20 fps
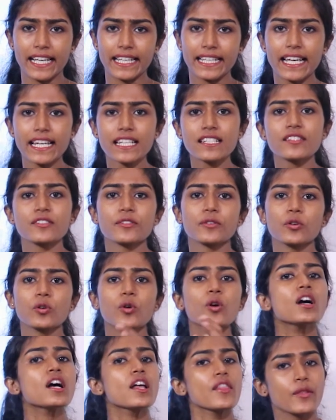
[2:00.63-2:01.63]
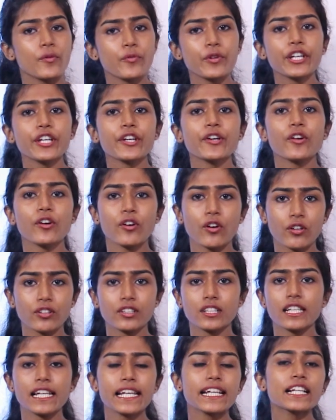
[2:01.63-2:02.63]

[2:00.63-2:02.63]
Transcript: I guess. So the video or the